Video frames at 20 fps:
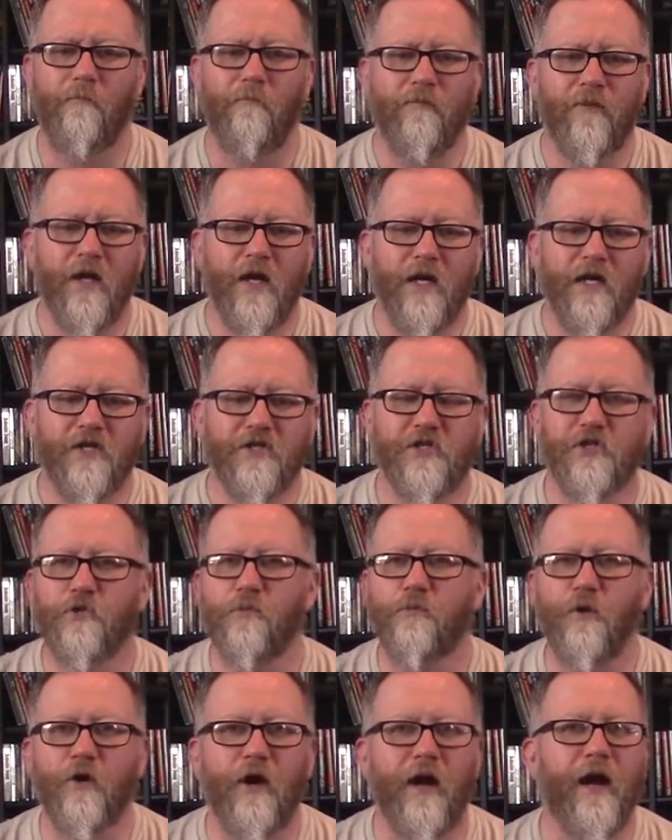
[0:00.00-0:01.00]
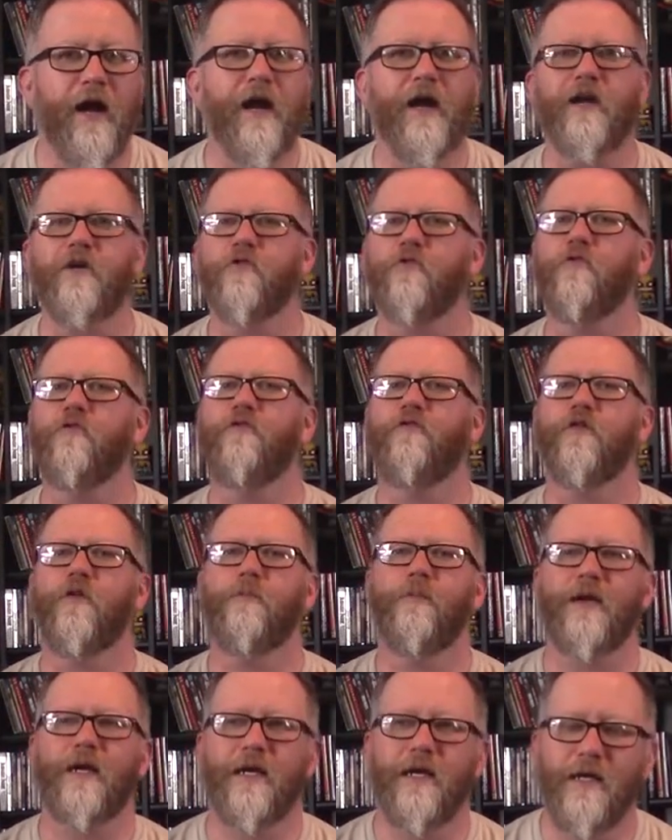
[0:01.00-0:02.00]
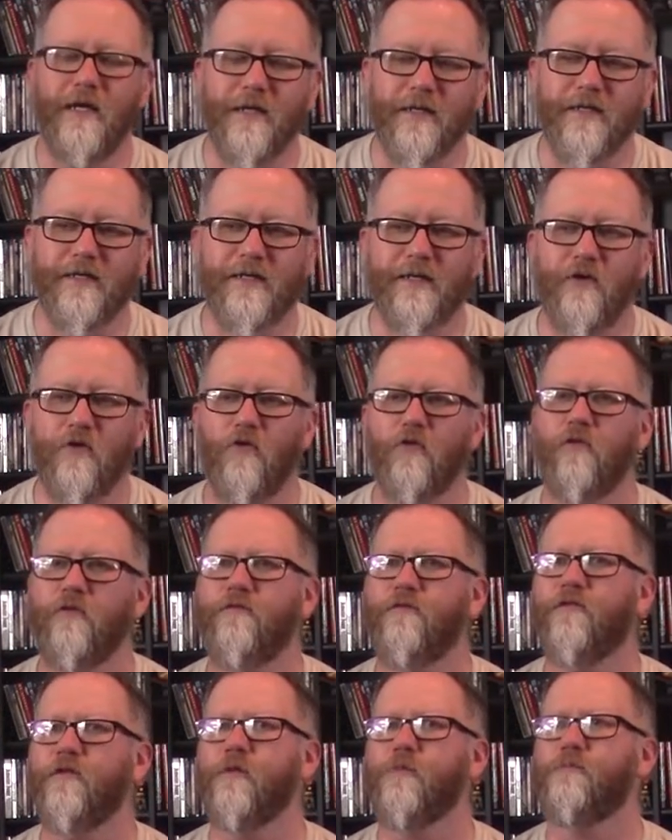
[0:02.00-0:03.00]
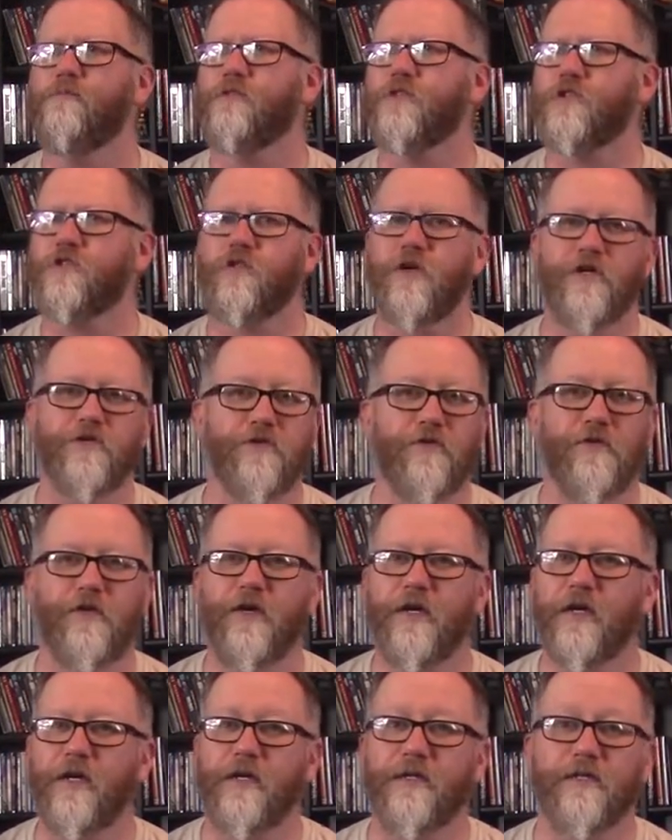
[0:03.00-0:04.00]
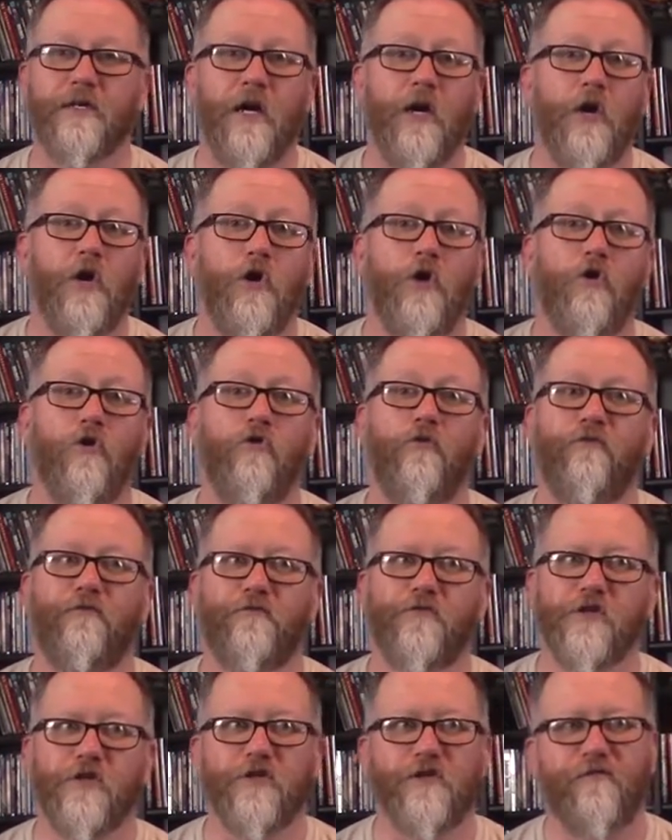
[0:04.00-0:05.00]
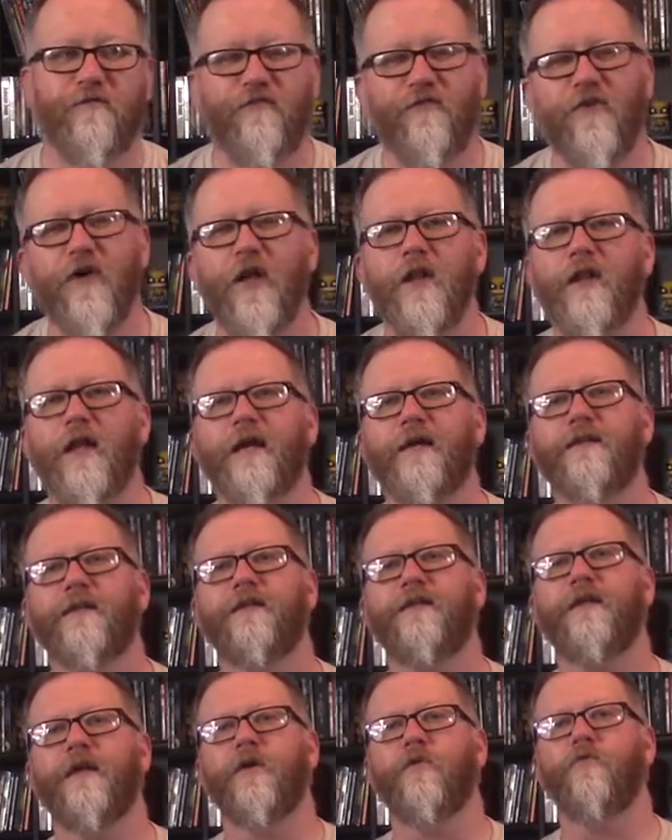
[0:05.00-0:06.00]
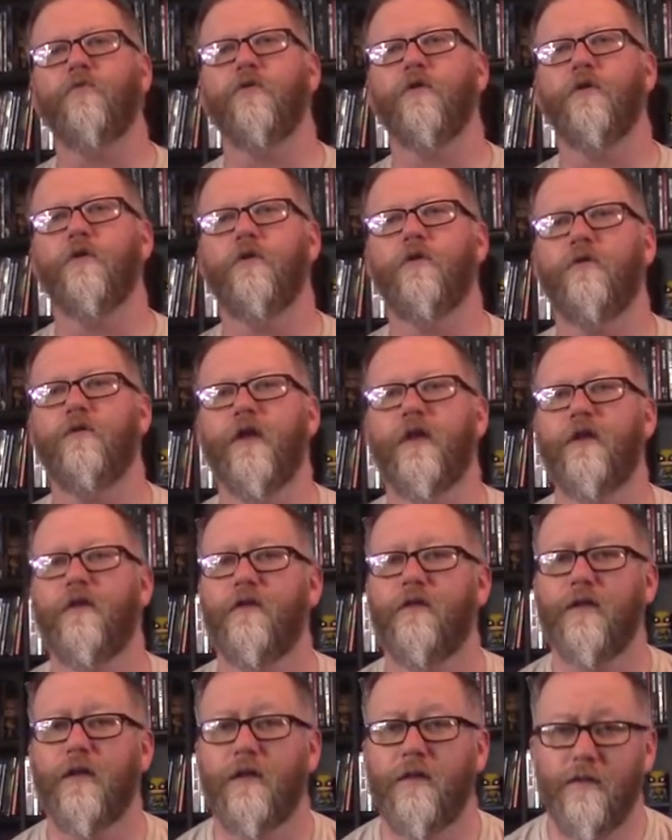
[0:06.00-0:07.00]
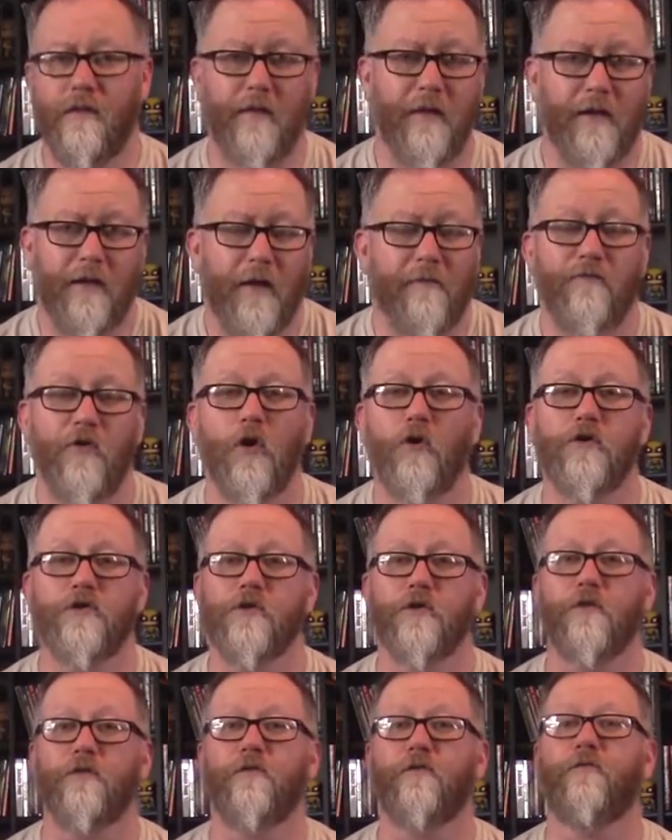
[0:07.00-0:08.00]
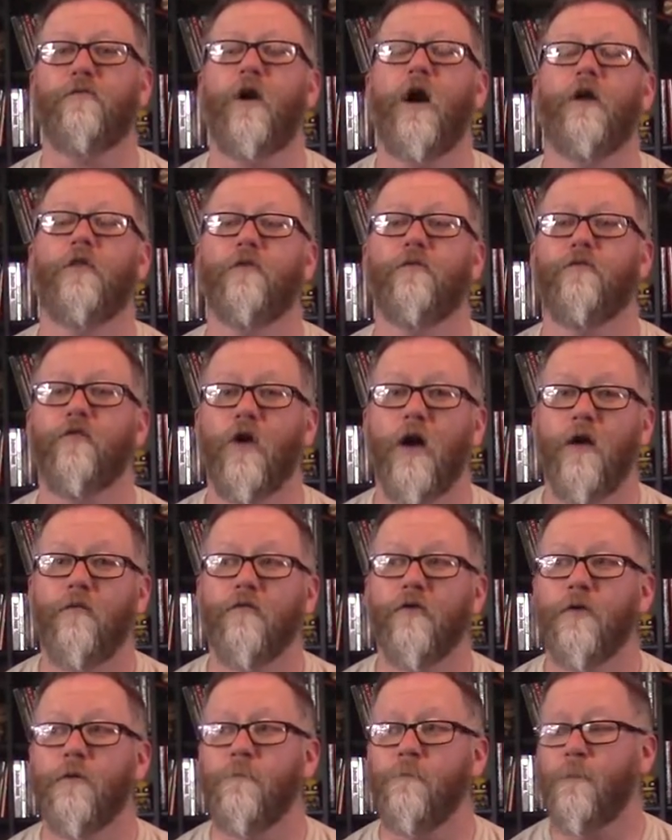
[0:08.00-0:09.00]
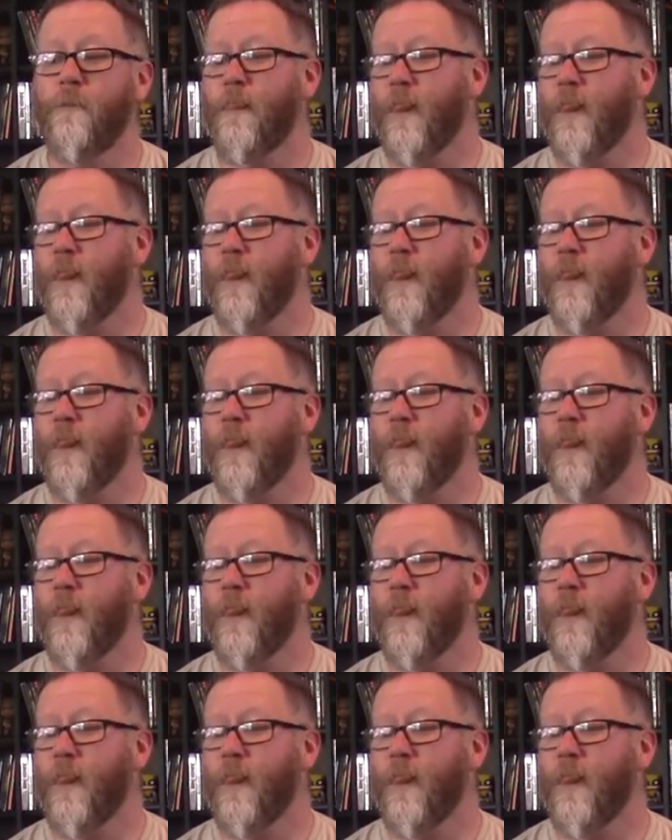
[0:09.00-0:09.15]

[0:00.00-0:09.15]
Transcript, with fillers: um, Super 8 or from It or from Stranger Things who just felt like that they were they, they they've known each other forever.